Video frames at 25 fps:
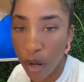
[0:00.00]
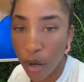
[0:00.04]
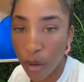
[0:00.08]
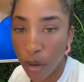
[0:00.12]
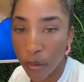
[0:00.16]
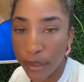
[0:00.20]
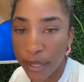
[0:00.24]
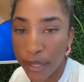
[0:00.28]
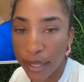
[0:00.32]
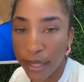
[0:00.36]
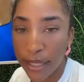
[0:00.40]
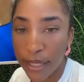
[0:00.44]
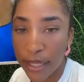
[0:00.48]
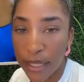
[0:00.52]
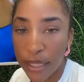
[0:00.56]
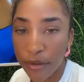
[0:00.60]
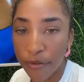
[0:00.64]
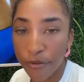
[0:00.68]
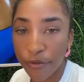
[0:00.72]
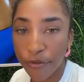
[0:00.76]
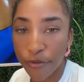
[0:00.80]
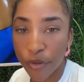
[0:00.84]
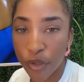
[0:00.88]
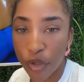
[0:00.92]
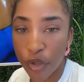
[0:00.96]
Okay,
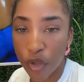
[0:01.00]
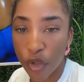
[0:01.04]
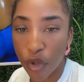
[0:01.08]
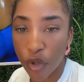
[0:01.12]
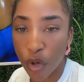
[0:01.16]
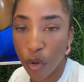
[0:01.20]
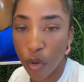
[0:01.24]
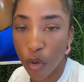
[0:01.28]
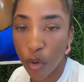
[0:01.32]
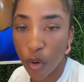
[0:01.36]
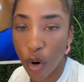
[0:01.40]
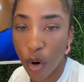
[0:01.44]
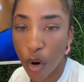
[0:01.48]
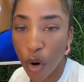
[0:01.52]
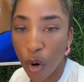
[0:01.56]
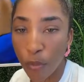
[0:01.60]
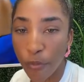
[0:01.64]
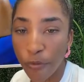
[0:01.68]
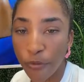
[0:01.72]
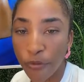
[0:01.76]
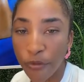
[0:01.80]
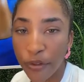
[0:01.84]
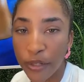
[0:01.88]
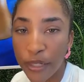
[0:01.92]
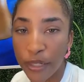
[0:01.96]
Eve, so
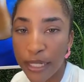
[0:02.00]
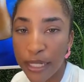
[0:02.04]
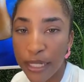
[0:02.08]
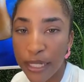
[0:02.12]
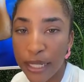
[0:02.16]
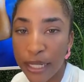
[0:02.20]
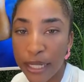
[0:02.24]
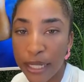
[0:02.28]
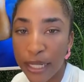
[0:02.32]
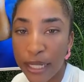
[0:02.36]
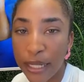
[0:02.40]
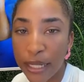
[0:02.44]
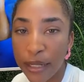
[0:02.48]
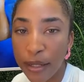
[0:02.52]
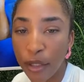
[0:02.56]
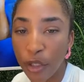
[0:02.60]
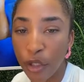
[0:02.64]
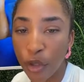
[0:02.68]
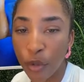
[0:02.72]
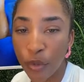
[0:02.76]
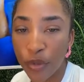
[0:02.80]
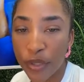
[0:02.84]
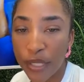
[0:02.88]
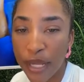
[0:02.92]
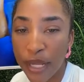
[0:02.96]
hopefully
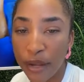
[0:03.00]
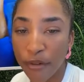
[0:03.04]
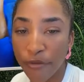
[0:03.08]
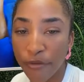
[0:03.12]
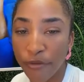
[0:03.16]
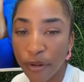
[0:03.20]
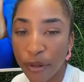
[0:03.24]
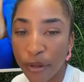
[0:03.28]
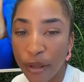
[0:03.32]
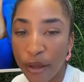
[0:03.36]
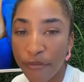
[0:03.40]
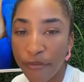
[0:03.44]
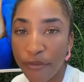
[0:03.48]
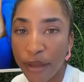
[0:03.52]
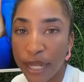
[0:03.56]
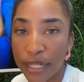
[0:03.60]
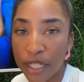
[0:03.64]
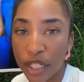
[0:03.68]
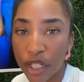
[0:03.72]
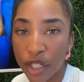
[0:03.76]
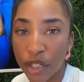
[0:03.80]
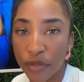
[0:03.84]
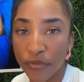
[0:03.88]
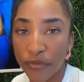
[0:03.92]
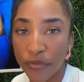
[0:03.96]
you take full
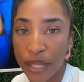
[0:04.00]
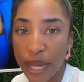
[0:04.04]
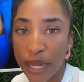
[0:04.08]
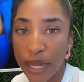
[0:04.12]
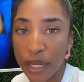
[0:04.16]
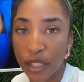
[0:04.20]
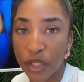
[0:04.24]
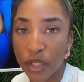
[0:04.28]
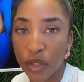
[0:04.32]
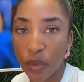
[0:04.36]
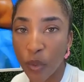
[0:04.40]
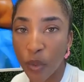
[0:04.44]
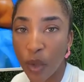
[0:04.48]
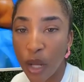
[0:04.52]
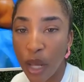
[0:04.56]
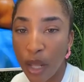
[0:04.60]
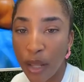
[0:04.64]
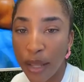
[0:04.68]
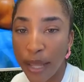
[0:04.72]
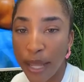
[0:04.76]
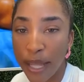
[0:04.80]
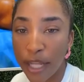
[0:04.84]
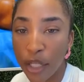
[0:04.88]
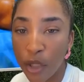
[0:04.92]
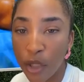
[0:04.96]
advantage of that as
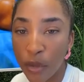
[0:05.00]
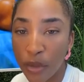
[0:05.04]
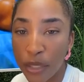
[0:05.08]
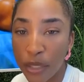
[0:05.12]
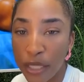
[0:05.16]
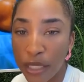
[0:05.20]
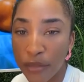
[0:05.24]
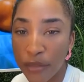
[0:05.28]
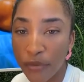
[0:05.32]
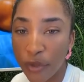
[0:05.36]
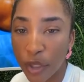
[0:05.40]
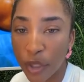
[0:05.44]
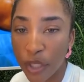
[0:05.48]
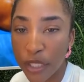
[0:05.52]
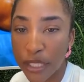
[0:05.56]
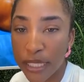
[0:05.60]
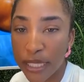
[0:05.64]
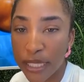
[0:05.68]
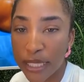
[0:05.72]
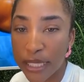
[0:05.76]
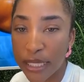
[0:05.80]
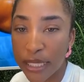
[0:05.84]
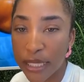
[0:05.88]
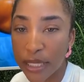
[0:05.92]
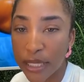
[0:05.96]
well, and you leave your
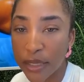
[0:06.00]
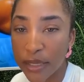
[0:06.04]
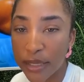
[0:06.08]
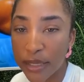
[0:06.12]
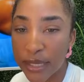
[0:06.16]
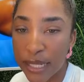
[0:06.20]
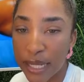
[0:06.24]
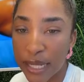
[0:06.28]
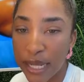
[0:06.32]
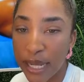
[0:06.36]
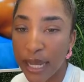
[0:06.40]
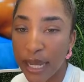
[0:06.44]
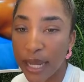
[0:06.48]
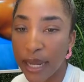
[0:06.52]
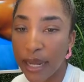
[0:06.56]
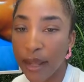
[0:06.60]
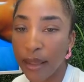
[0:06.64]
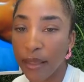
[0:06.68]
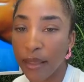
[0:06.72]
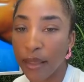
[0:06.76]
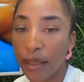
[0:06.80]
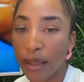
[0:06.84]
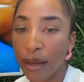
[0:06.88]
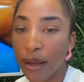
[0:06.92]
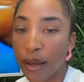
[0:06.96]
details
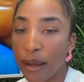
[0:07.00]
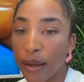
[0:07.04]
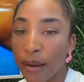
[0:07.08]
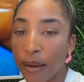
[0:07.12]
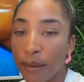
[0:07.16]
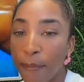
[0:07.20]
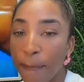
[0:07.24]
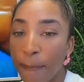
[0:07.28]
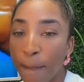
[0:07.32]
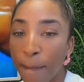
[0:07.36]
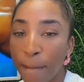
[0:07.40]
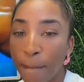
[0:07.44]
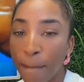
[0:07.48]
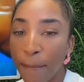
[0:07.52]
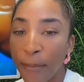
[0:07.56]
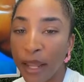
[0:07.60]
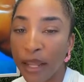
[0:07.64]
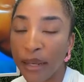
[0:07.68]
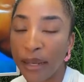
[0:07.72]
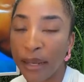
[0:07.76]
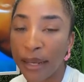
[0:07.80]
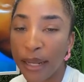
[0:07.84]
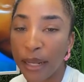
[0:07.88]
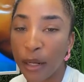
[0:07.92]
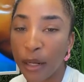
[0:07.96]
in the
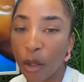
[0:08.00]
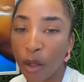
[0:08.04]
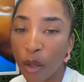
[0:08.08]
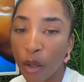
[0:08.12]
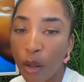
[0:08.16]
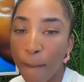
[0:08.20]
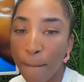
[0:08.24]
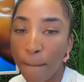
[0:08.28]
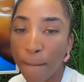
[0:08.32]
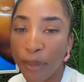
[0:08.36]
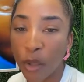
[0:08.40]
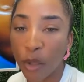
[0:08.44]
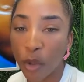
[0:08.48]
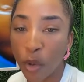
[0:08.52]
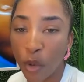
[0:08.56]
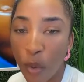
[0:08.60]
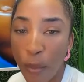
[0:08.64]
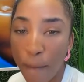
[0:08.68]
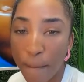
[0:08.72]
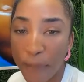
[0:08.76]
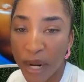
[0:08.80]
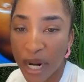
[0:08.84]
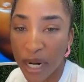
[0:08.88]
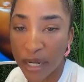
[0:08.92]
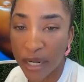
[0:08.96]
little
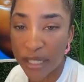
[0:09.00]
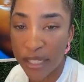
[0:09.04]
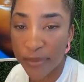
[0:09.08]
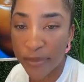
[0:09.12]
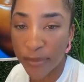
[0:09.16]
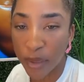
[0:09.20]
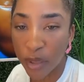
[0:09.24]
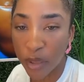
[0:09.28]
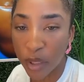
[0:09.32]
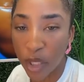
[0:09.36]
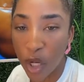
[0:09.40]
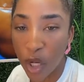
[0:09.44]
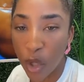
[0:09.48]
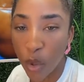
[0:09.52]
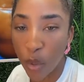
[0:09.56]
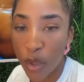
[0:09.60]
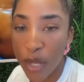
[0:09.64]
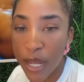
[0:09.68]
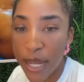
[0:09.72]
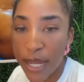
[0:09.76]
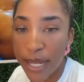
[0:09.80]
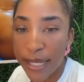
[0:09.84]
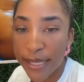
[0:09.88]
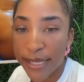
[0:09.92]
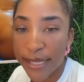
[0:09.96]
blue box below.
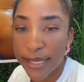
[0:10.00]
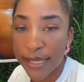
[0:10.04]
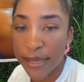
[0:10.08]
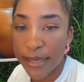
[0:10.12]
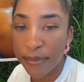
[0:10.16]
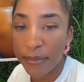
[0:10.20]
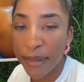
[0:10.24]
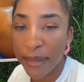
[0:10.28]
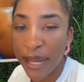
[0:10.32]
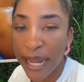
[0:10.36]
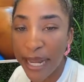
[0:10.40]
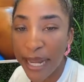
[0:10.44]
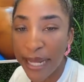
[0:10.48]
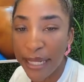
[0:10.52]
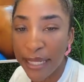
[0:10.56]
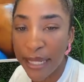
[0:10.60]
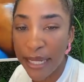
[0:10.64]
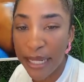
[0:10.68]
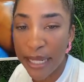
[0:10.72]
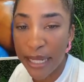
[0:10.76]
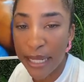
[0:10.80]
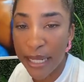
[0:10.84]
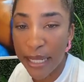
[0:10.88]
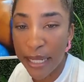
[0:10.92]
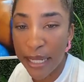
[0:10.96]

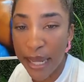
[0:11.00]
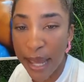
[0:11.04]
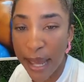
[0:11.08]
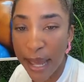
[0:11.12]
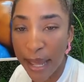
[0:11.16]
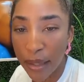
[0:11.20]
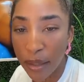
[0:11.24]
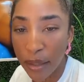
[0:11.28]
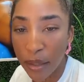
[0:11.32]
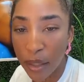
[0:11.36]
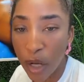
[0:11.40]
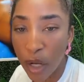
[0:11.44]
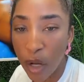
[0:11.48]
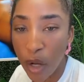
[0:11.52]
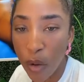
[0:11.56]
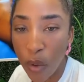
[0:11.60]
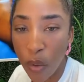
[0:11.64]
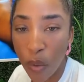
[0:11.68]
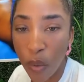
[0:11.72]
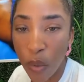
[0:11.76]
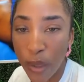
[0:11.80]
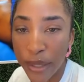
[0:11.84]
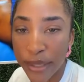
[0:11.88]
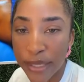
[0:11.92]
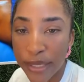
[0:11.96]
Smiley,
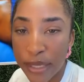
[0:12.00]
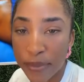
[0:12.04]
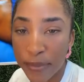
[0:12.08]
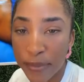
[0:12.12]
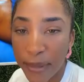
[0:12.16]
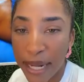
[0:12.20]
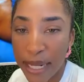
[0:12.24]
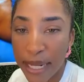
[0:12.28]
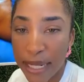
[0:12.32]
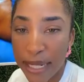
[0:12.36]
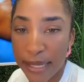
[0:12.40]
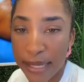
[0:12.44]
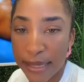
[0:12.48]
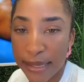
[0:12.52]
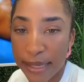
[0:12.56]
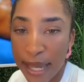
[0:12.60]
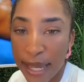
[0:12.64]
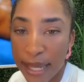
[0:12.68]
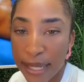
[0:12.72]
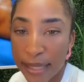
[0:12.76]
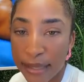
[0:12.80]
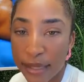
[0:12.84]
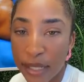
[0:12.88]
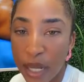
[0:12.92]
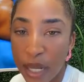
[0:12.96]
hello. Smiley
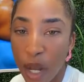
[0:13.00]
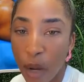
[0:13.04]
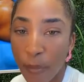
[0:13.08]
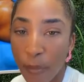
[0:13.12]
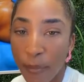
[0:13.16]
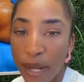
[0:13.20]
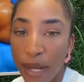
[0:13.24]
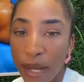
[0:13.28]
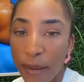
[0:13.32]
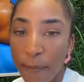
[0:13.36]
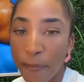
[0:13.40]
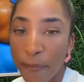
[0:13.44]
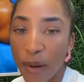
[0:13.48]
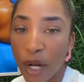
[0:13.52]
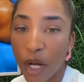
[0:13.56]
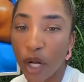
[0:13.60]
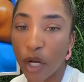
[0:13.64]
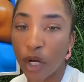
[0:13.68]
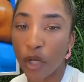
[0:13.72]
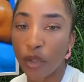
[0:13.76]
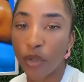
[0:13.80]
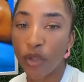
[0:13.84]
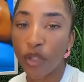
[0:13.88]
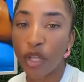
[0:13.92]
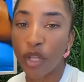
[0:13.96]
says how many
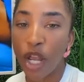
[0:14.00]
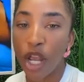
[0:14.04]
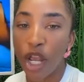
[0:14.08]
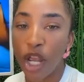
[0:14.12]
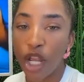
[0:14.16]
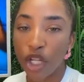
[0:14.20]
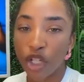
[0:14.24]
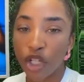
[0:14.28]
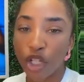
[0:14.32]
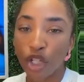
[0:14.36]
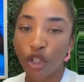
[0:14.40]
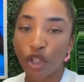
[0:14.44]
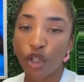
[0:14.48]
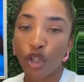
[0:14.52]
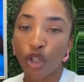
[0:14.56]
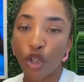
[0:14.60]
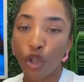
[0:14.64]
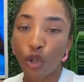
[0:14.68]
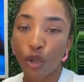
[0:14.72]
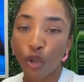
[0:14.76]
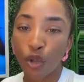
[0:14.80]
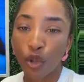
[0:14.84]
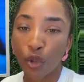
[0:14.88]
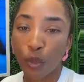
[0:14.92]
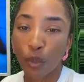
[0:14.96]
pounds? She's
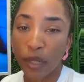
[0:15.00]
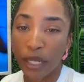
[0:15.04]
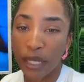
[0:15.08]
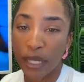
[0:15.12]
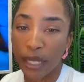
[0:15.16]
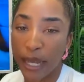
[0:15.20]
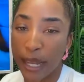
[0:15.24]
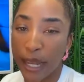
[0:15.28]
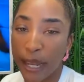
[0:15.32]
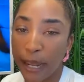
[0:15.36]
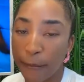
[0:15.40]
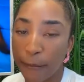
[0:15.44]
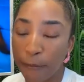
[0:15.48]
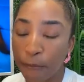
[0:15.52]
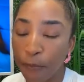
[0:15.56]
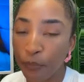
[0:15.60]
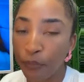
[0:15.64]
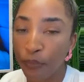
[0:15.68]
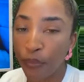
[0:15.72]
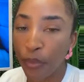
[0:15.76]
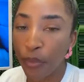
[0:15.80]
228.